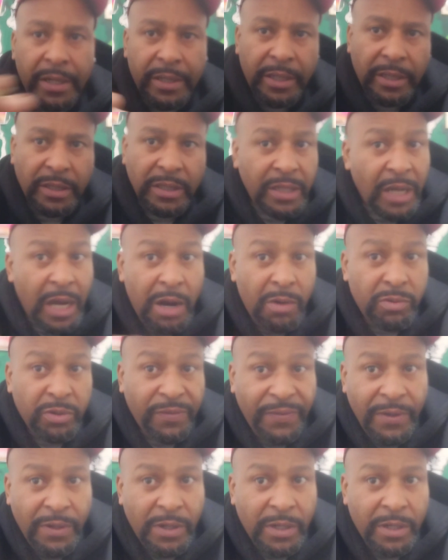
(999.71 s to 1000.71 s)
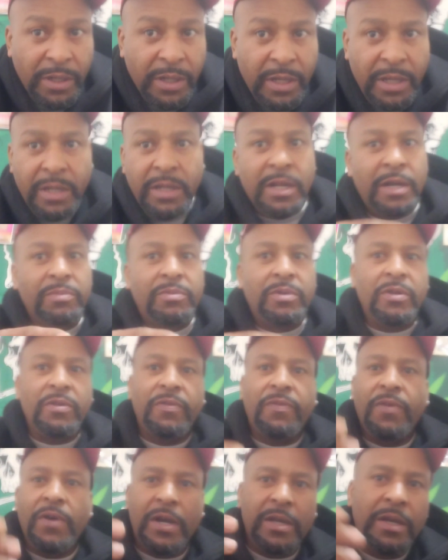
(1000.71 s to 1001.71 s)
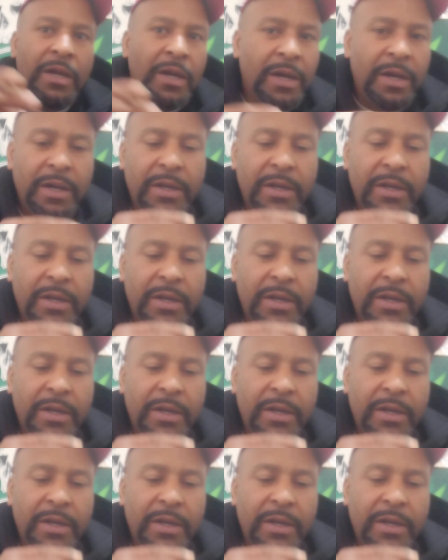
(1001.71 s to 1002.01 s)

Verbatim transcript: This is how I was feeling leading up to the fight.